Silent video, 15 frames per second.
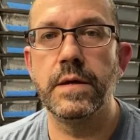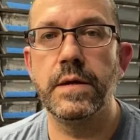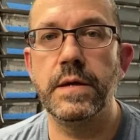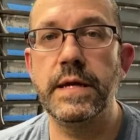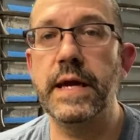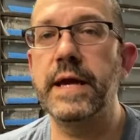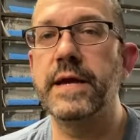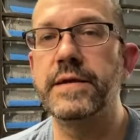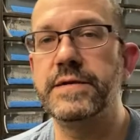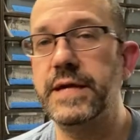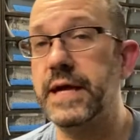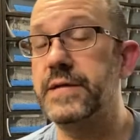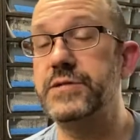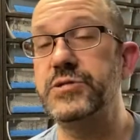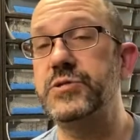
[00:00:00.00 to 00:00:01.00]
yeah,
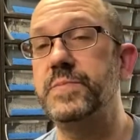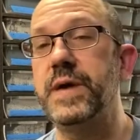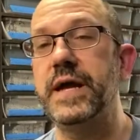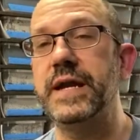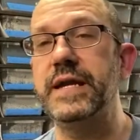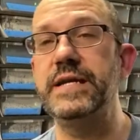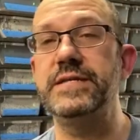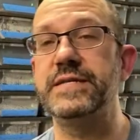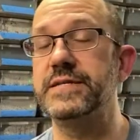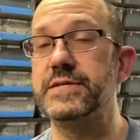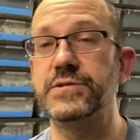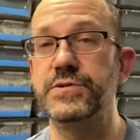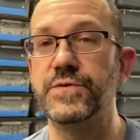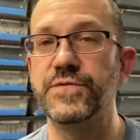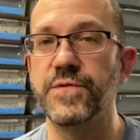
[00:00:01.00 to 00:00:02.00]
yeah, just about anything to
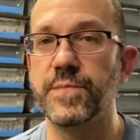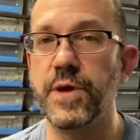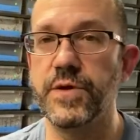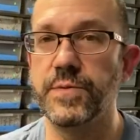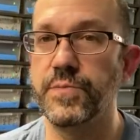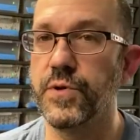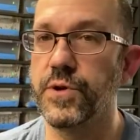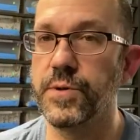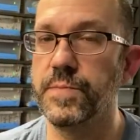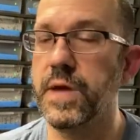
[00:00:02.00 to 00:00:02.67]
do from all the boredom.